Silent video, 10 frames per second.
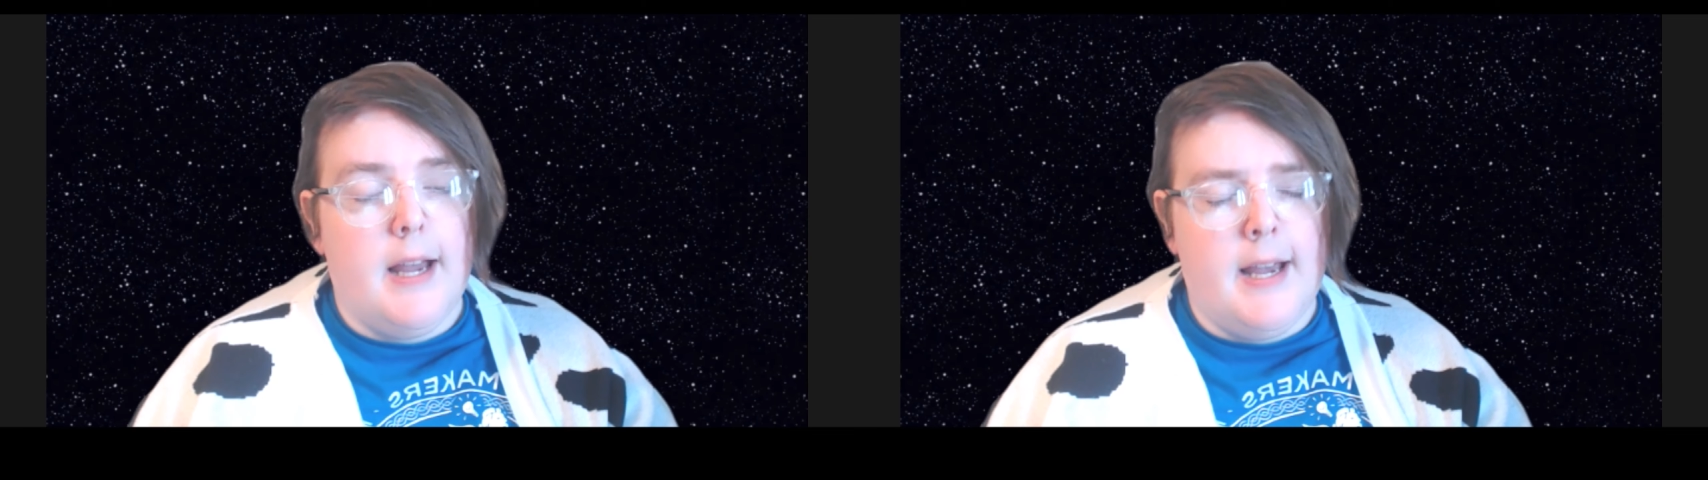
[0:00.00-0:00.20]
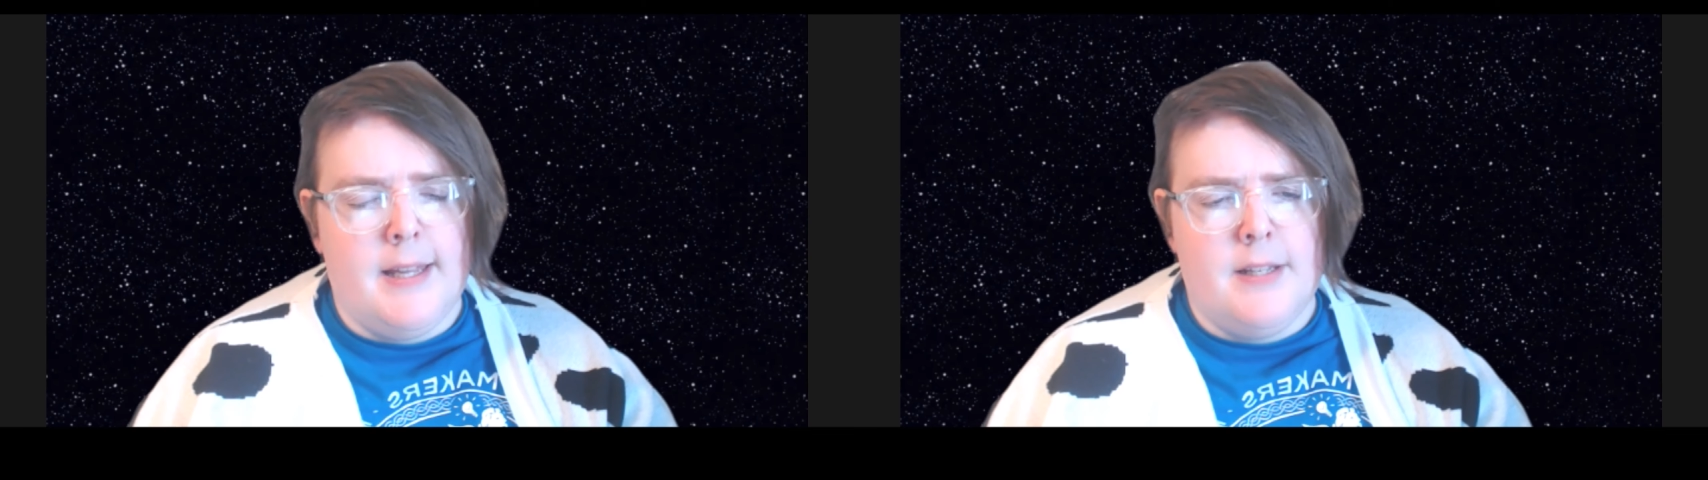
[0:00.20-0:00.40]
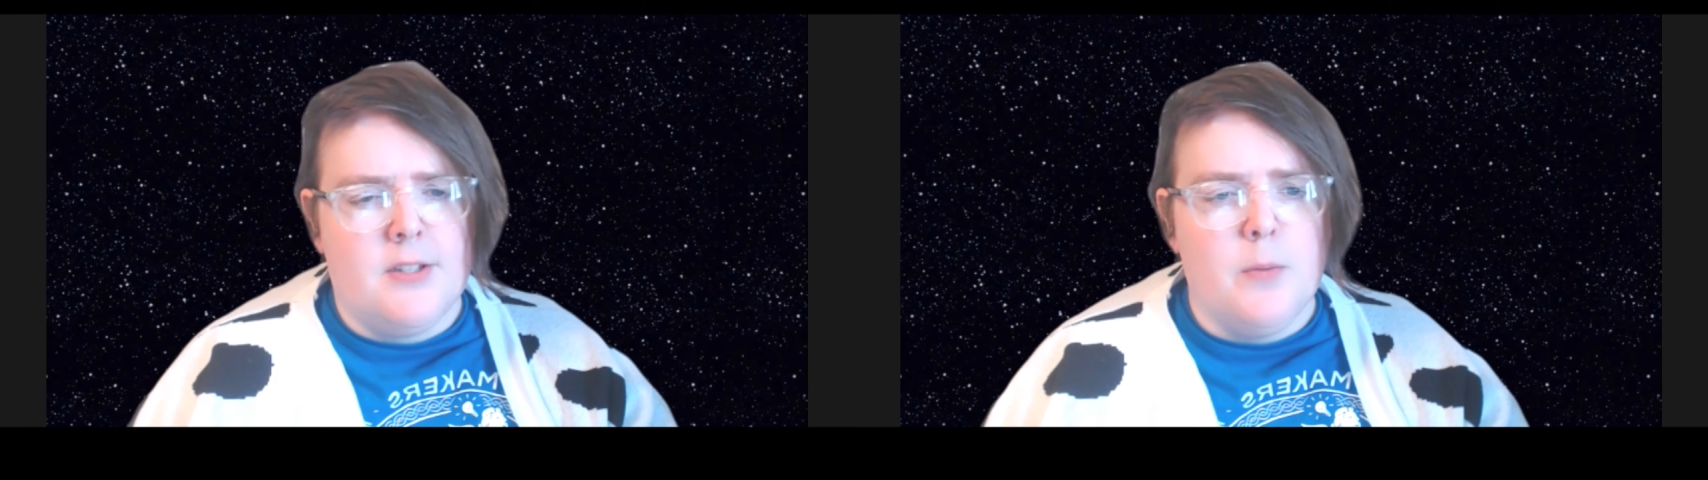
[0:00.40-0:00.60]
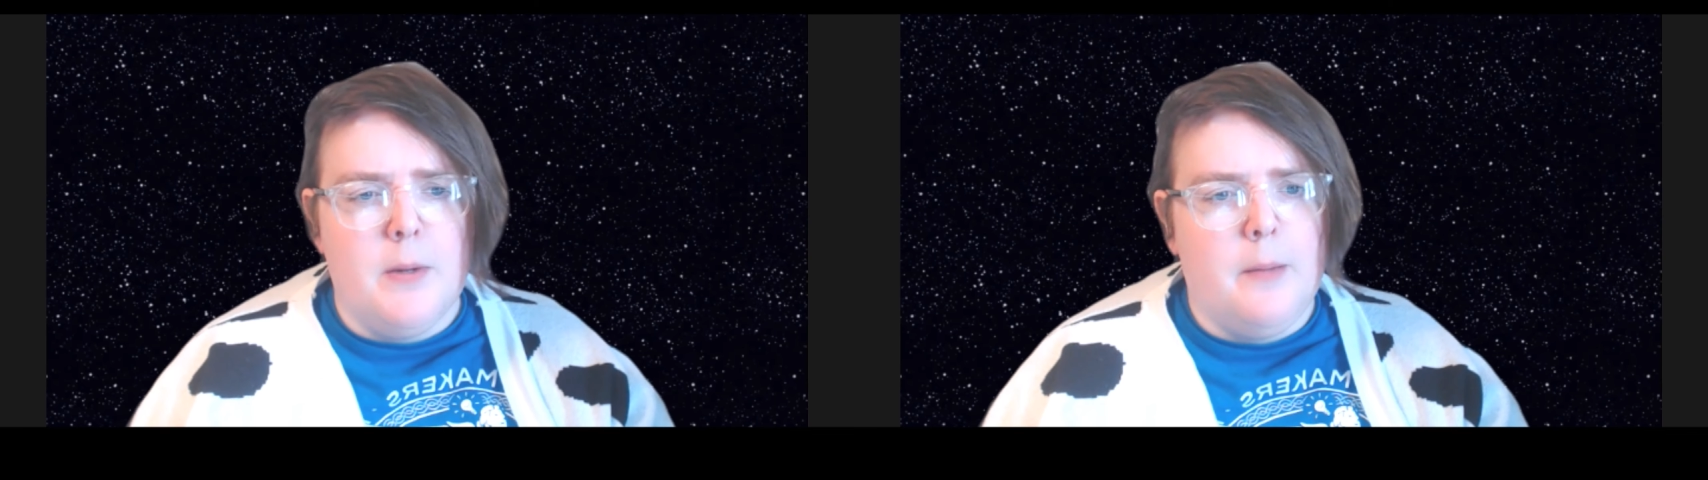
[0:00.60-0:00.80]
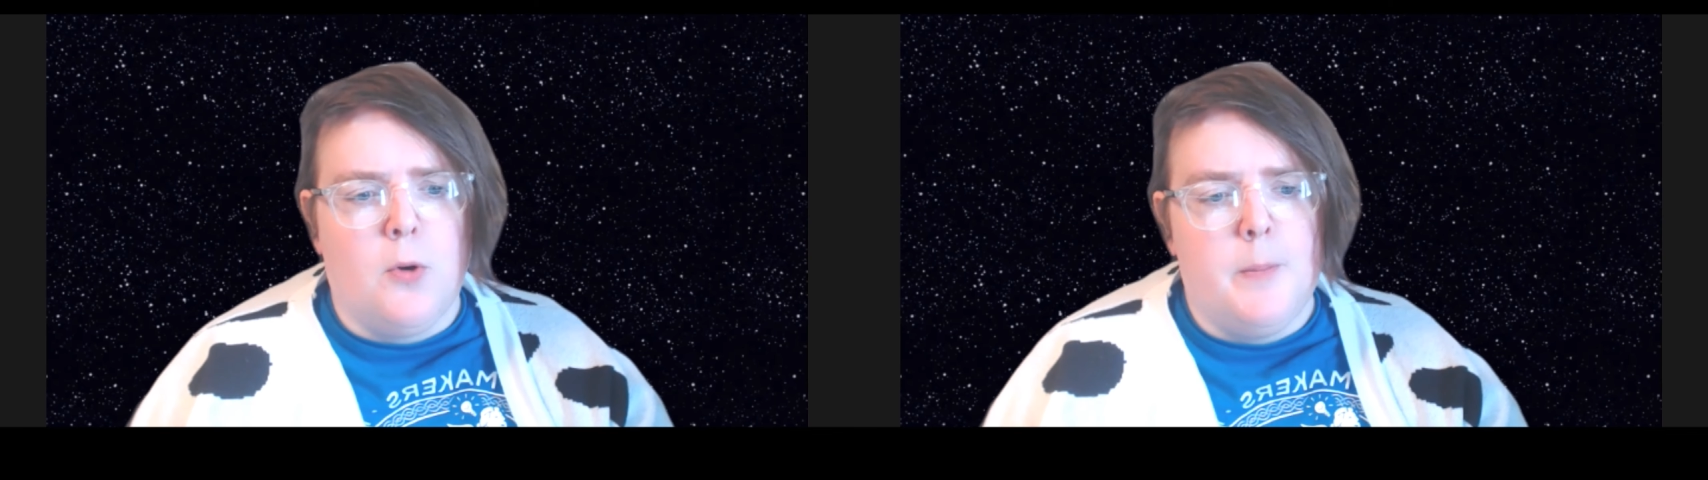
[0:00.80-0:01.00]
and so
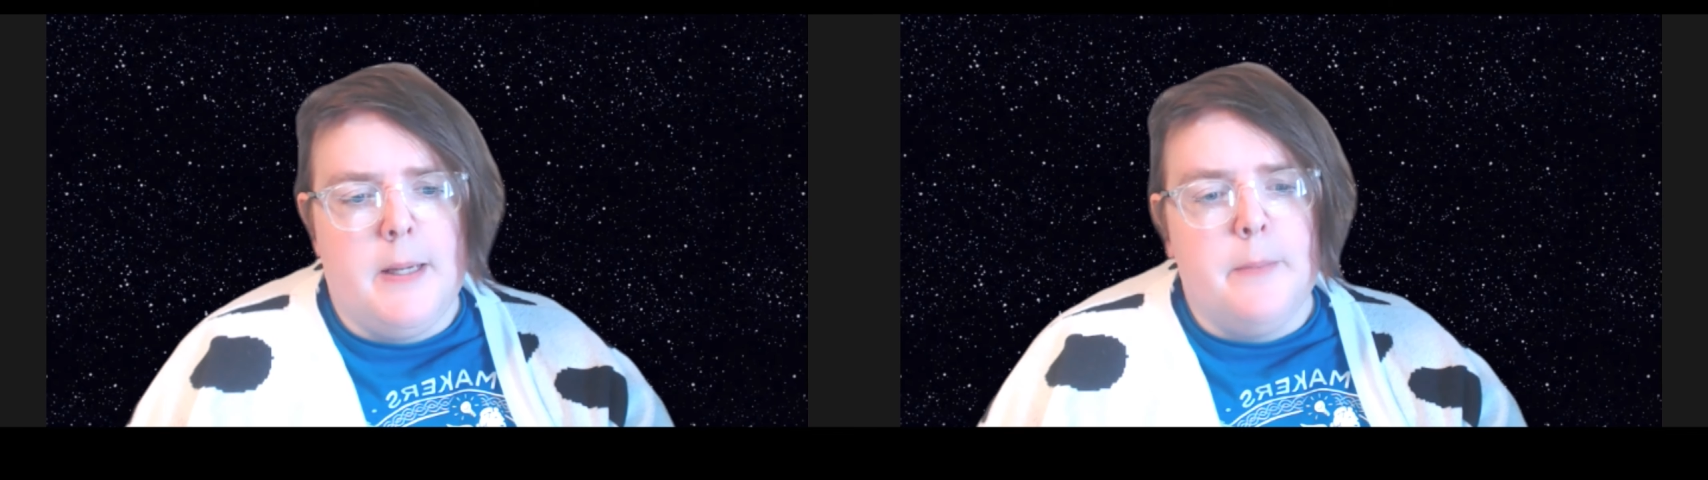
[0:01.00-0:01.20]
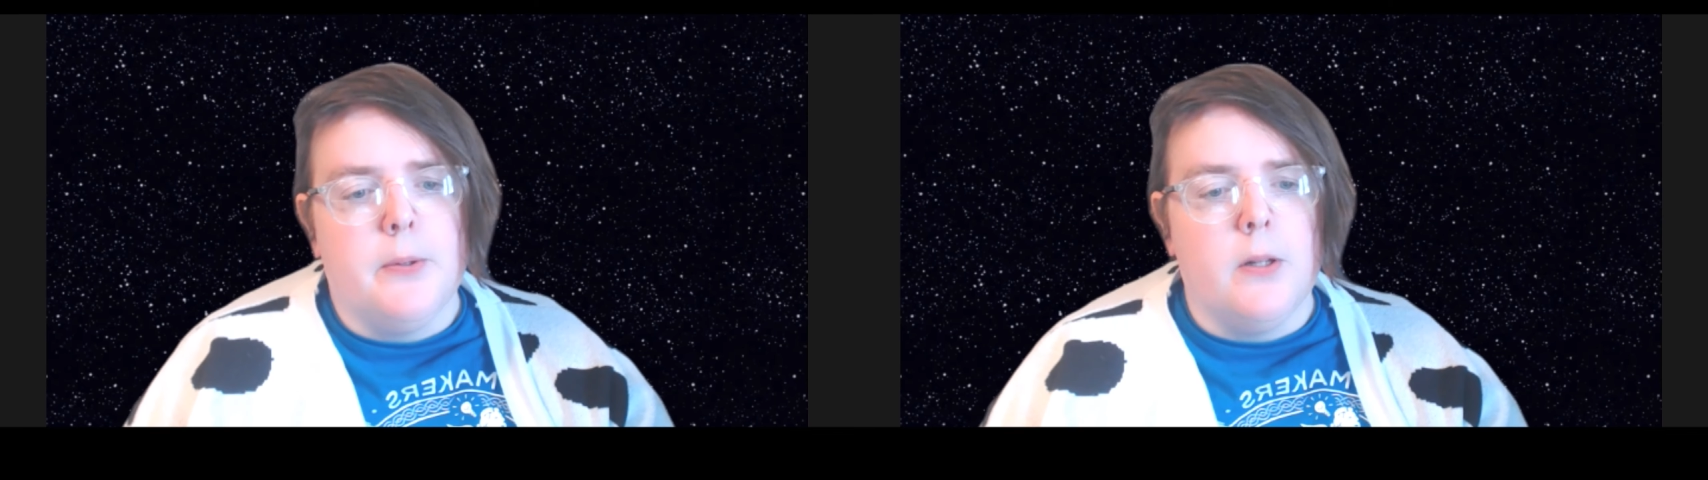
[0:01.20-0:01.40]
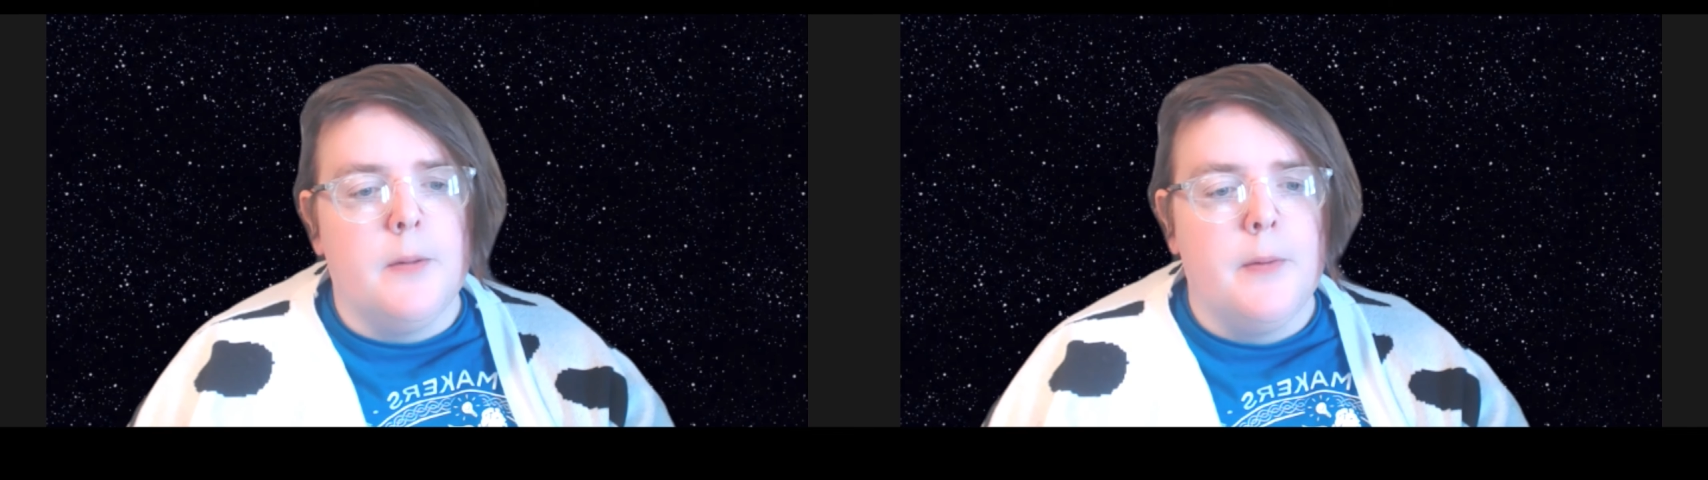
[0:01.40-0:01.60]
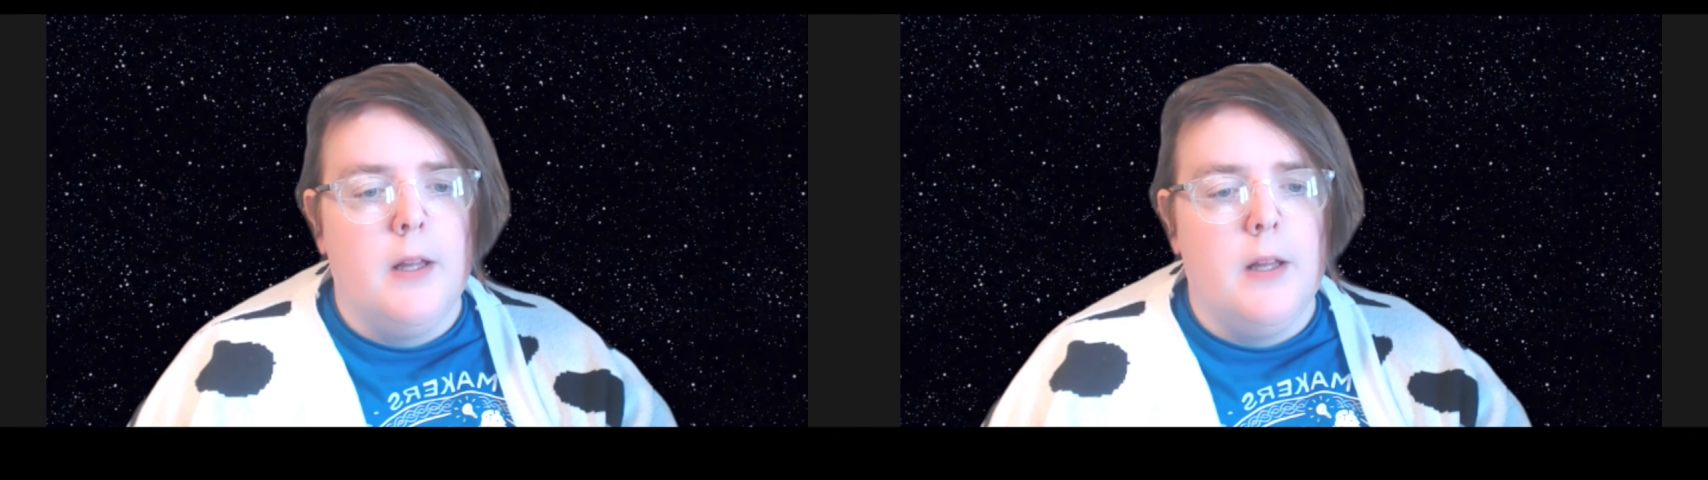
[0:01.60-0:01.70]
many more people.